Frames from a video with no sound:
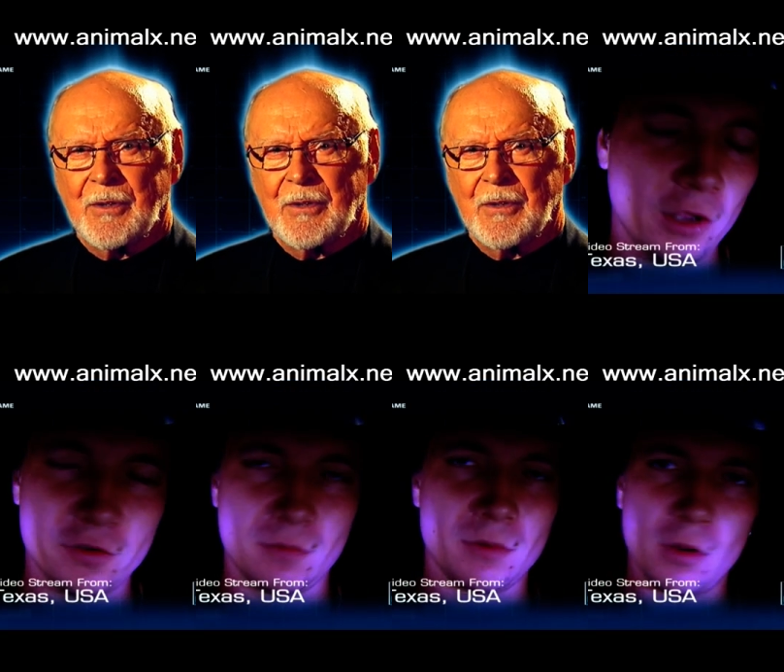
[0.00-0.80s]
I
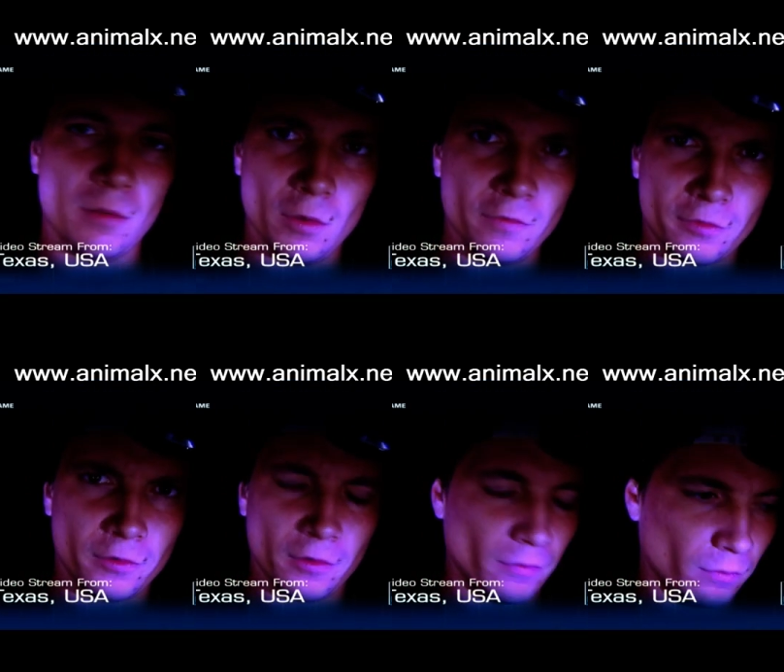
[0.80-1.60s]
heard something
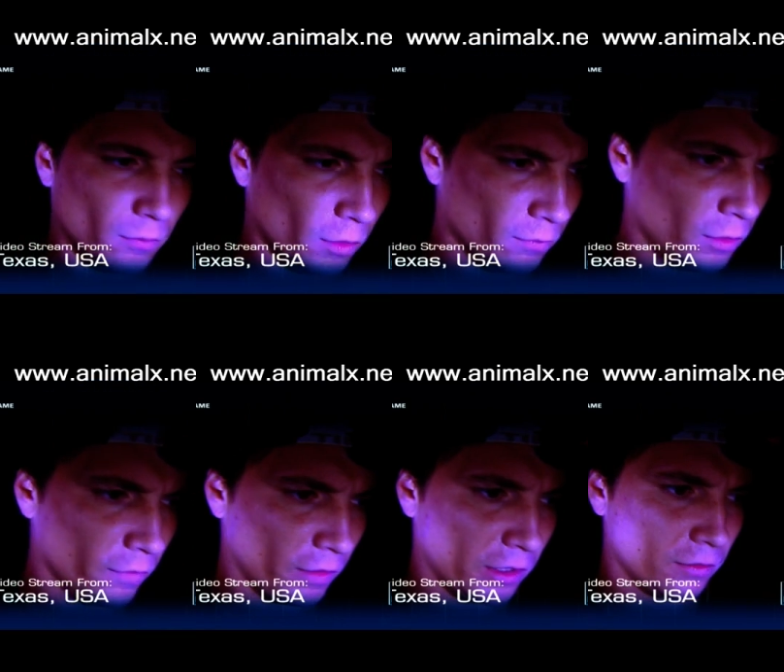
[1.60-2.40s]

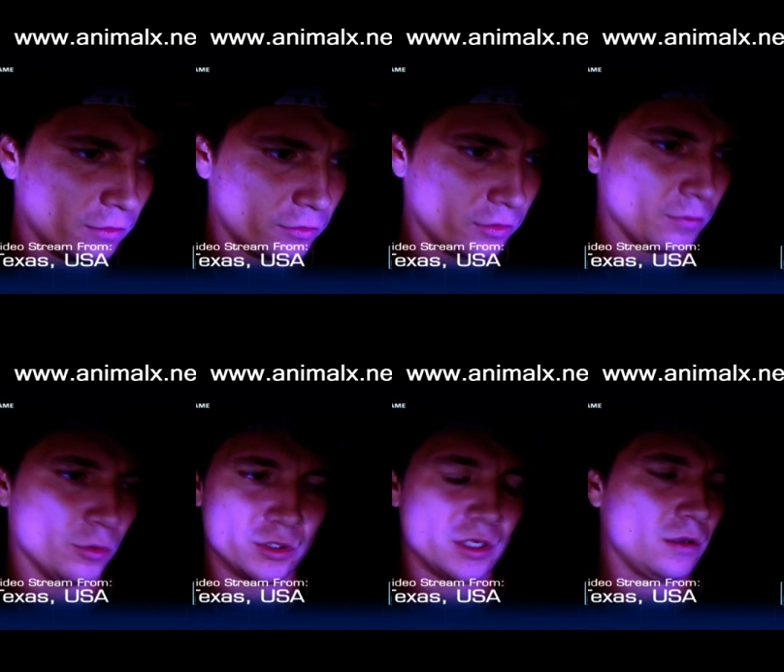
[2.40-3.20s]
move on through the
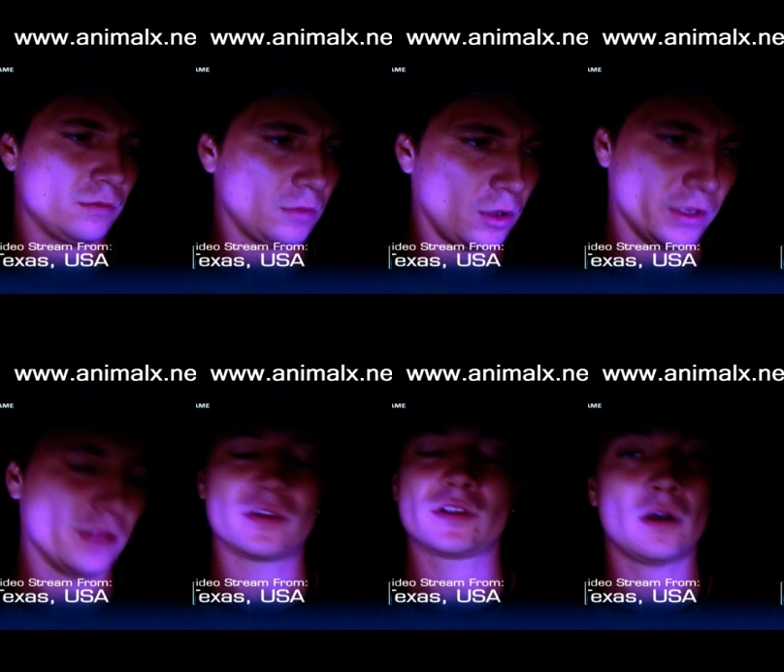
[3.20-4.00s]
bush on
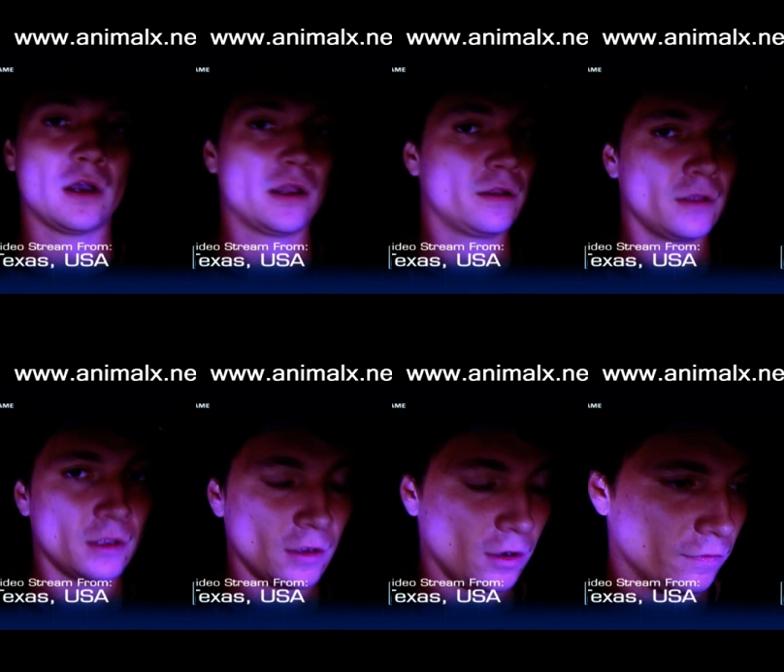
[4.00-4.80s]
the other side
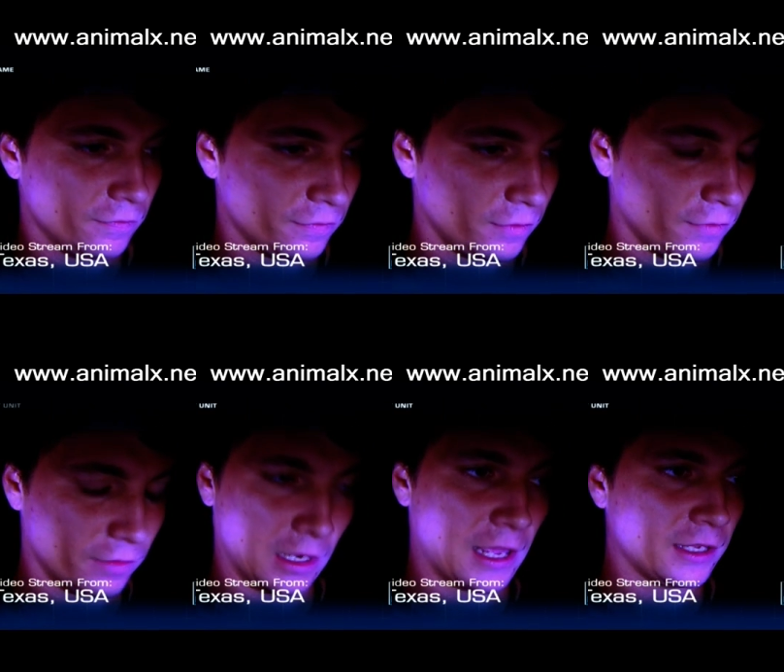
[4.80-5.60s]

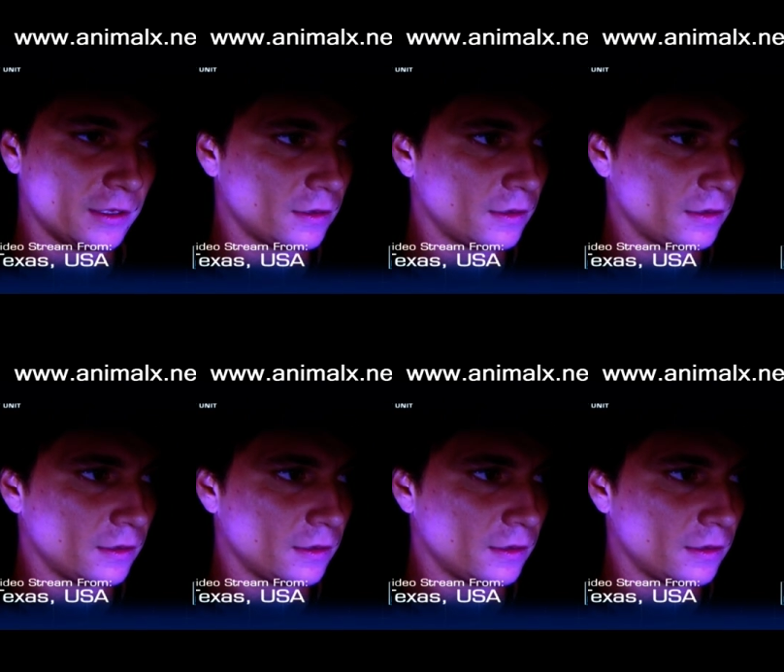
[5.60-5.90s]
of the lake.